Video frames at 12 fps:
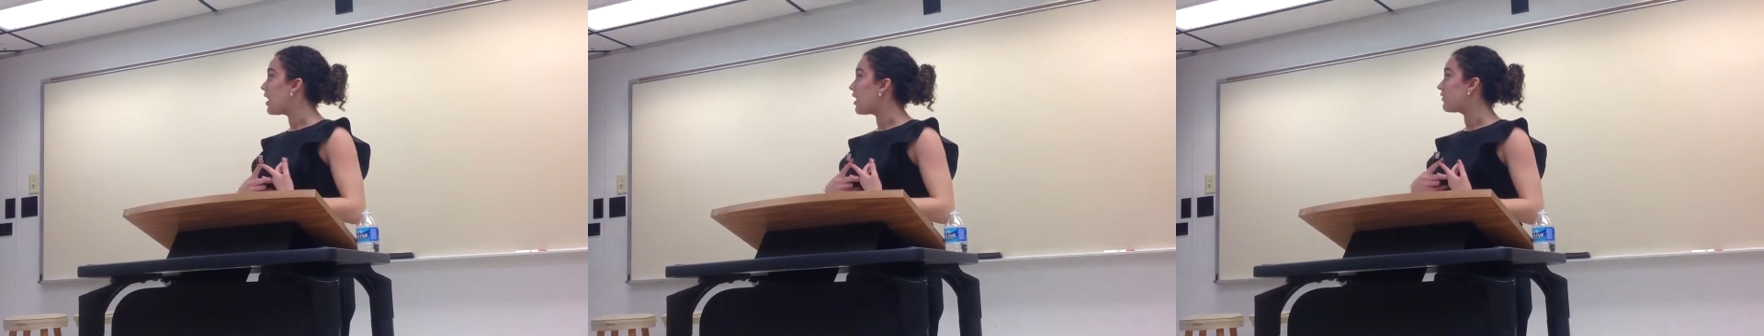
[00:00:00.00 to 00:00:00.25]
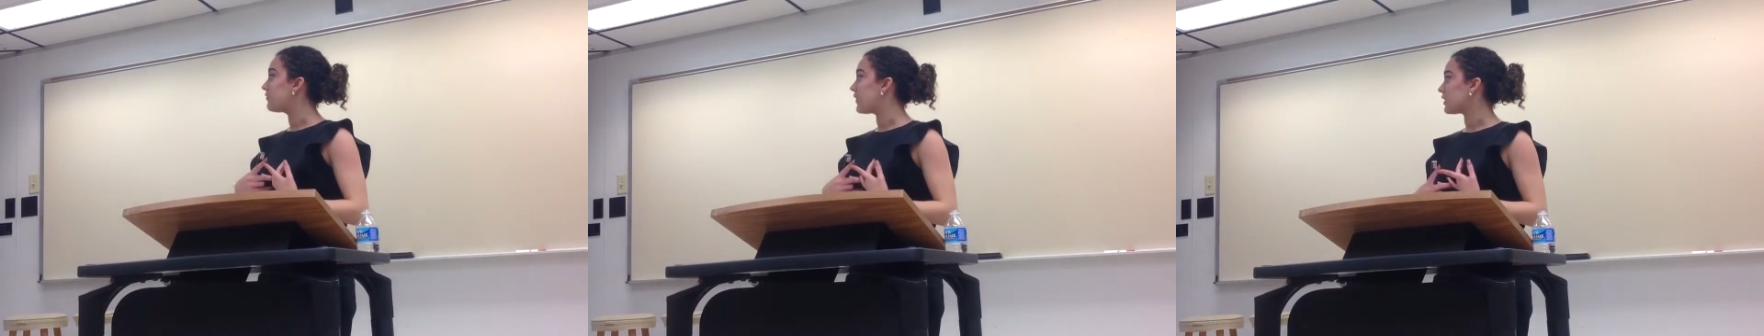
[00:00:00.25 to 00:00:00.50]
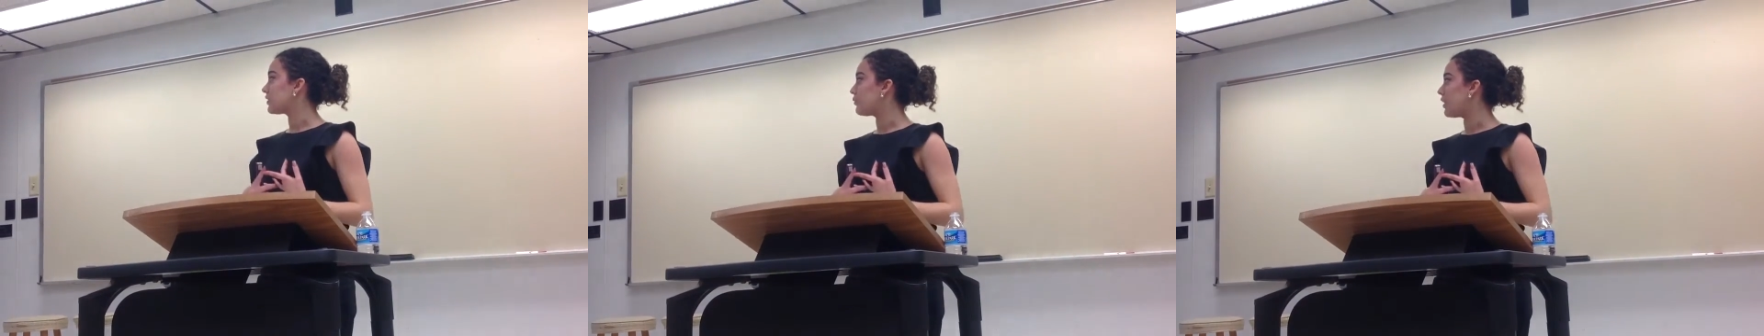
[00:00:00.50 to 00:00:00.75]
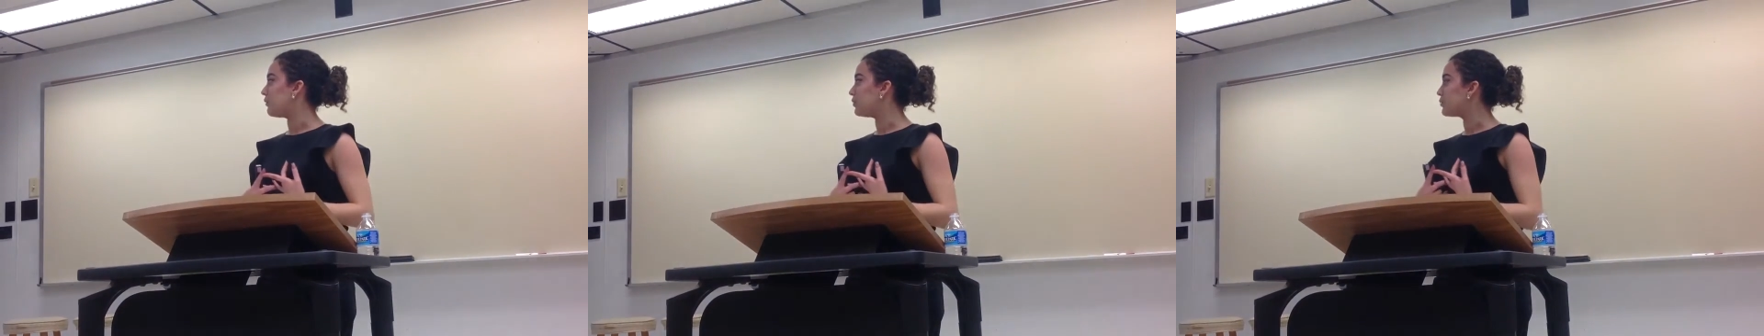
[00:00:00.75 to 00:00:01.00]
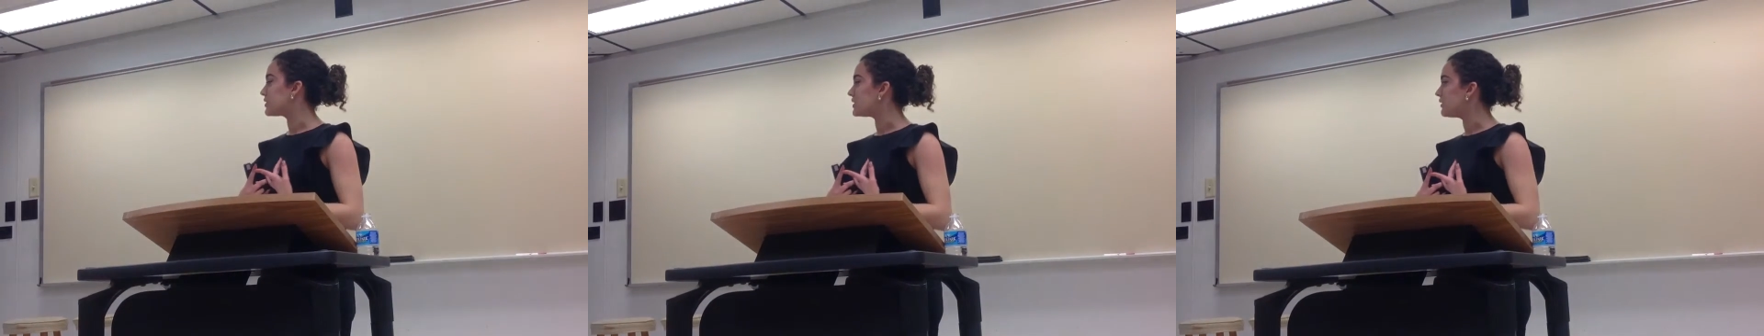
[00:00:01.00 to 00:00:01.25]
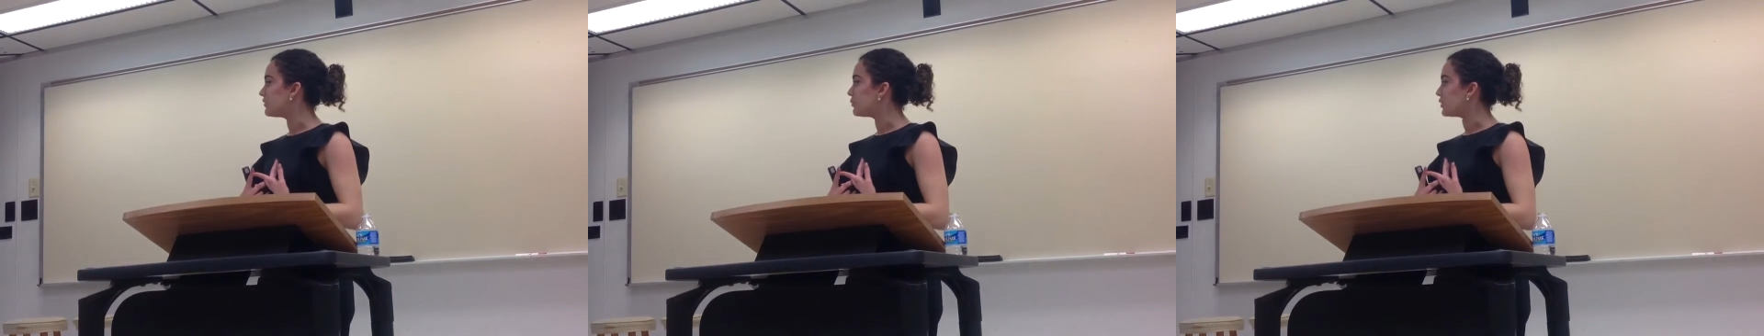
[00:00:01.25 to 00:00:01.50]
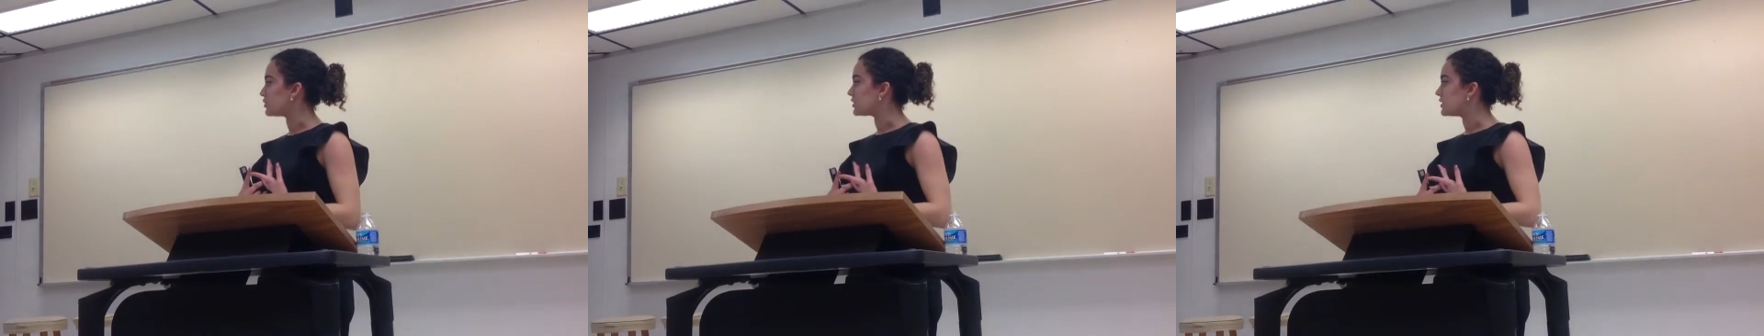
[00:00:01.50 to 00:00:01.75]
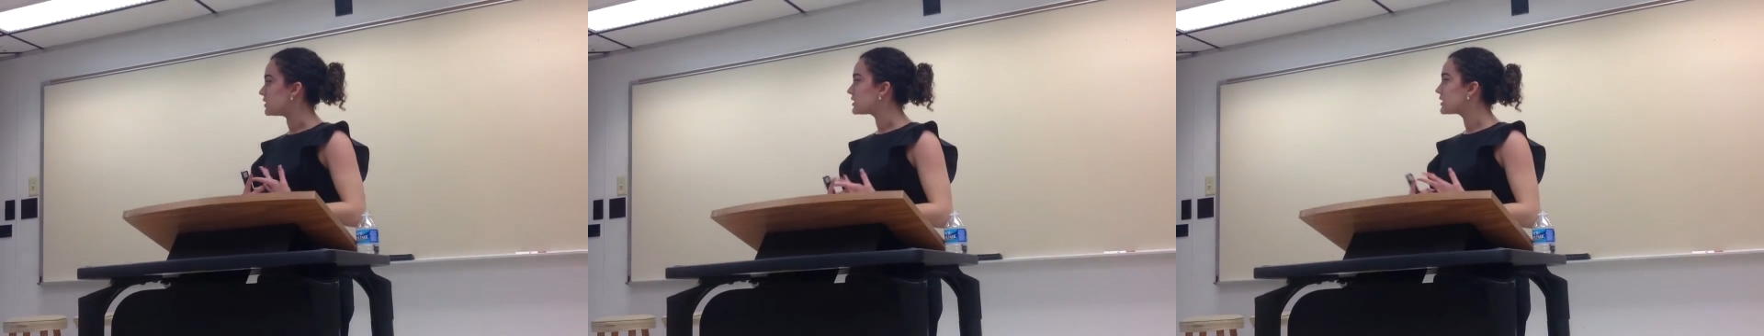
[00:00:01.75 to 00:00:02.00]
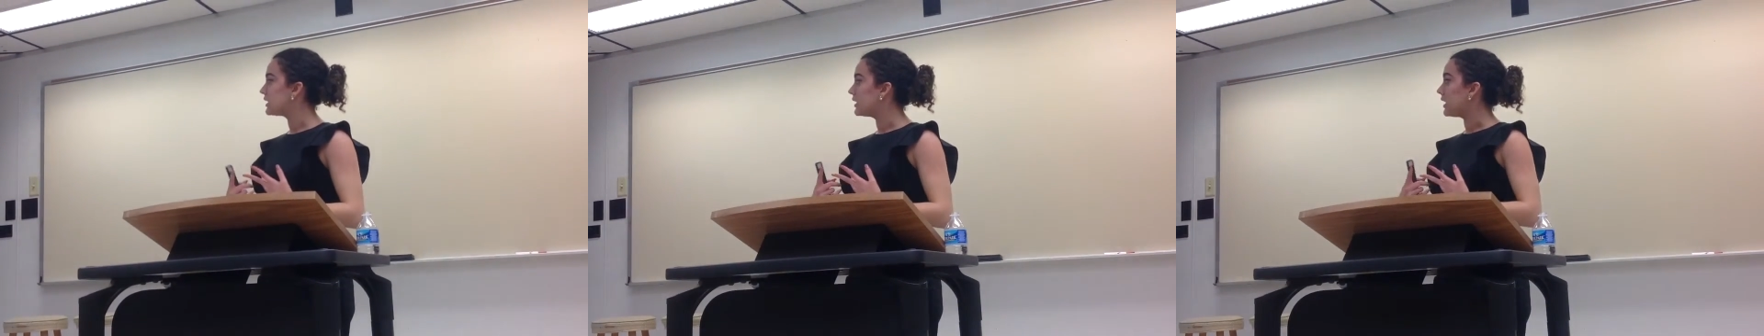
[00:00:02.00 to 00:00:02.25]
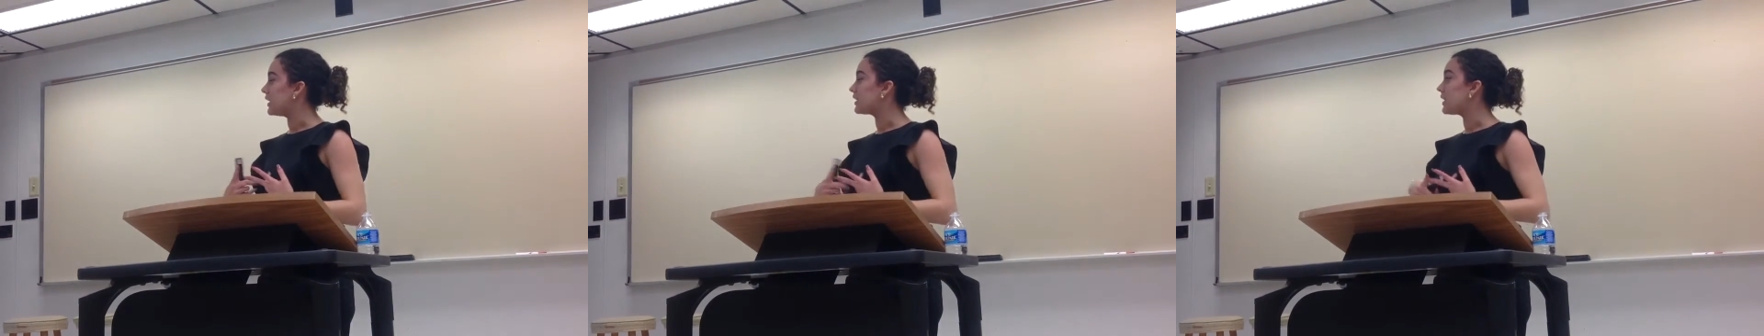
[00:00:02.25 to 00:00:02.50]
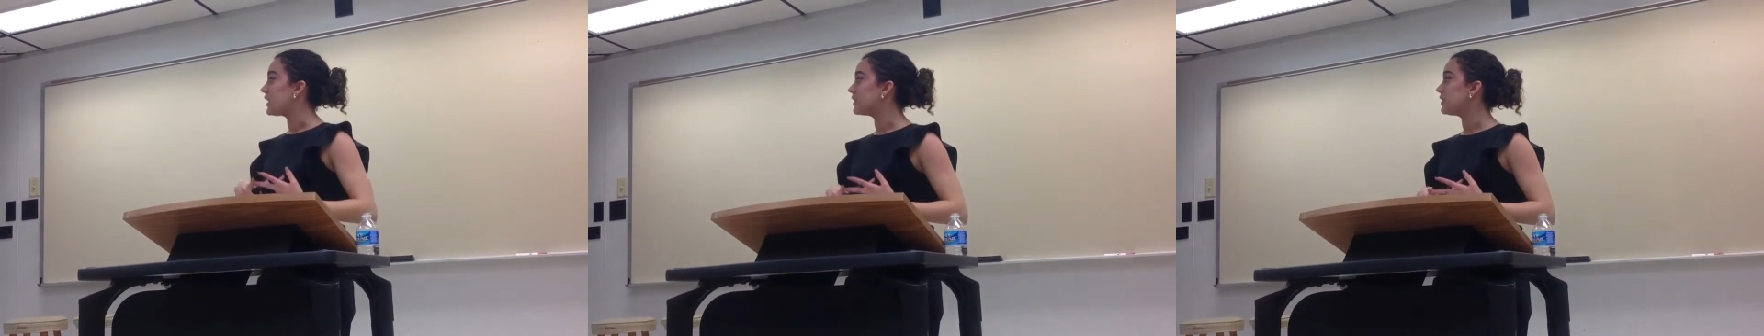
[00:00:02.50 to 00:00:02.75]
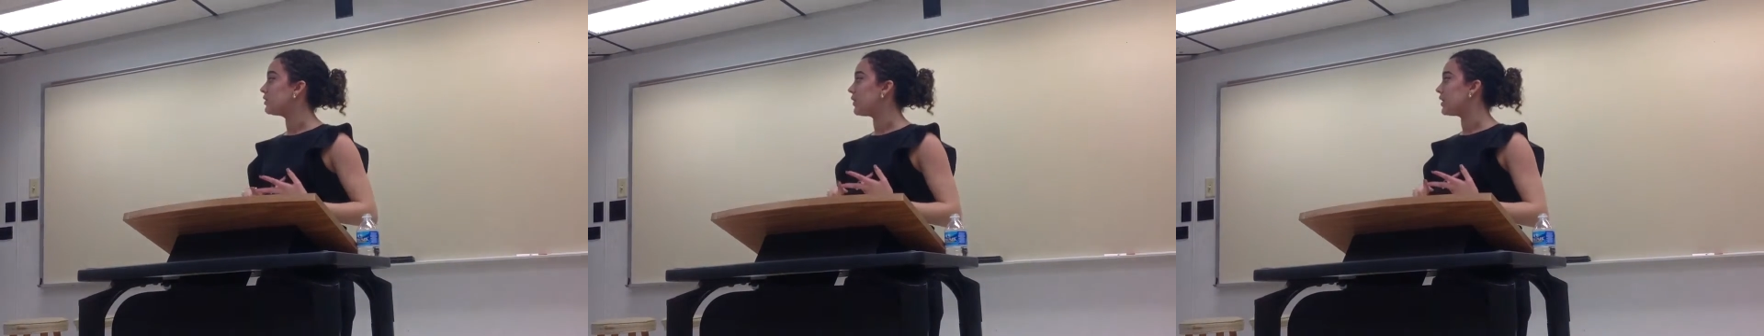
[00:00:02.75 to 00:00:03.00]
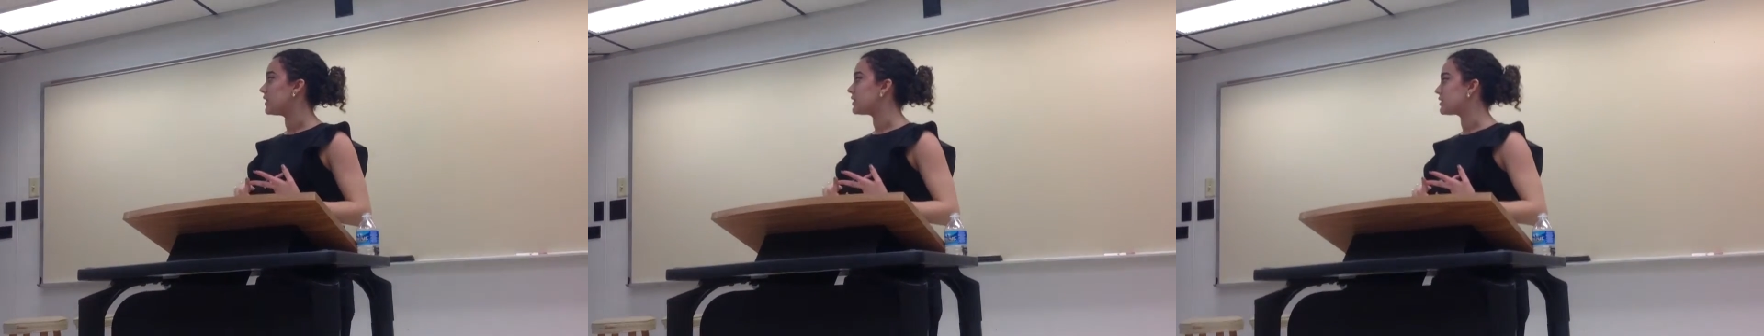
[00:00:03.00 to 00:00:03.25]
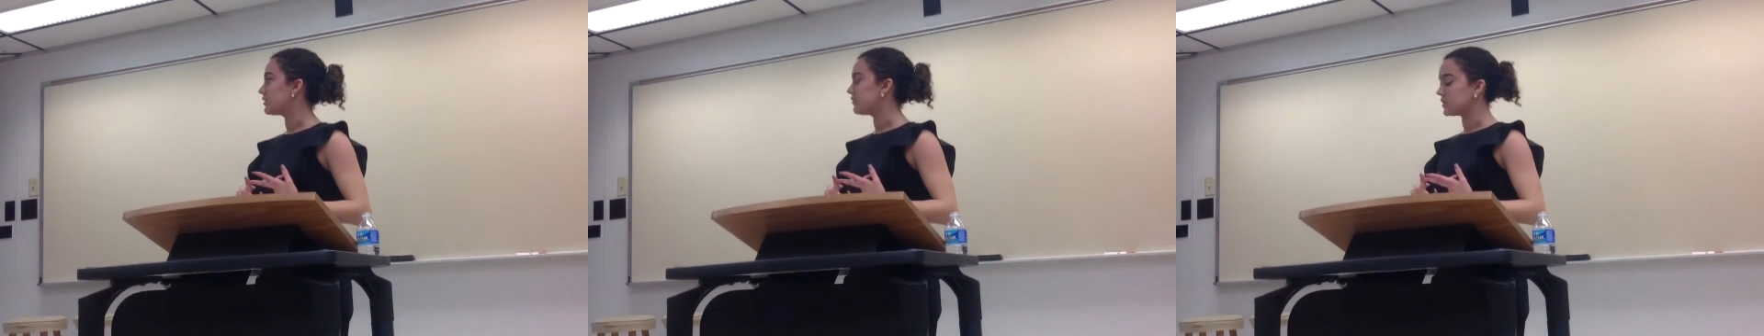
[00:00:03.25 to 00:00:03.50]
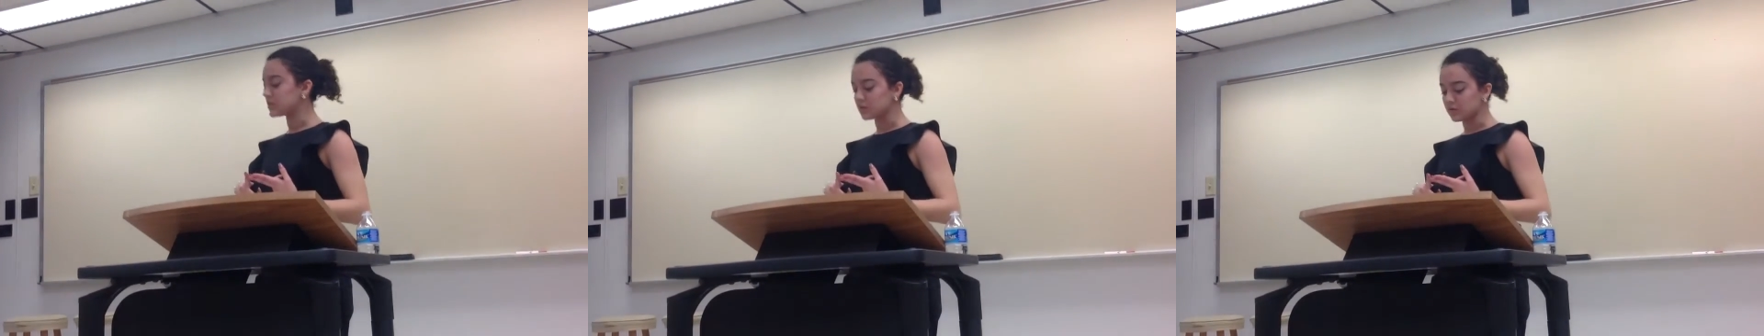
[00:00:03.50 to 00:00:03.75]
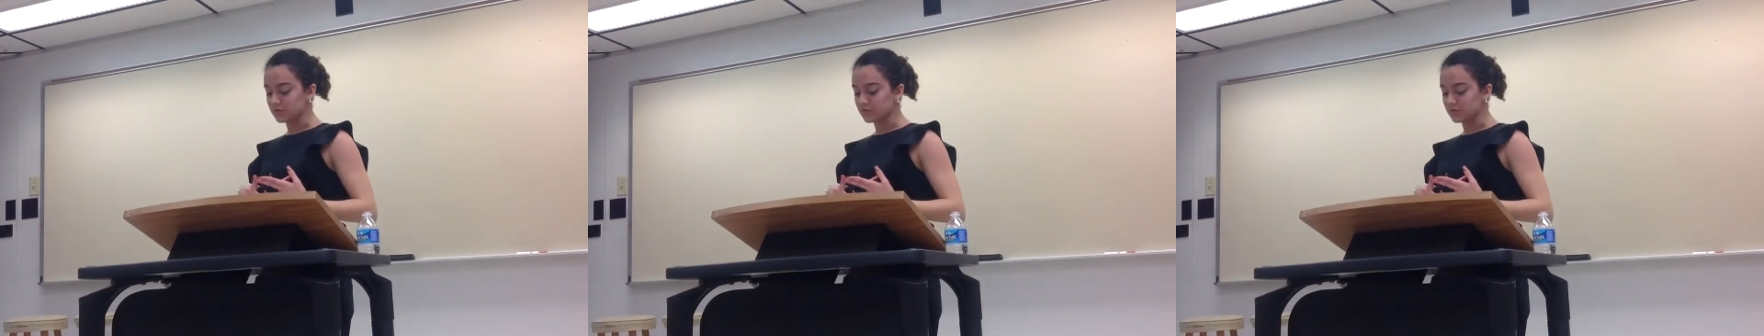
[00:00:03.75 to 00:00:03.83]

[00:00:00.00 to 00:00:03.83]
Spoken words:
affect the way we perceive emotions, and can the awareness of physical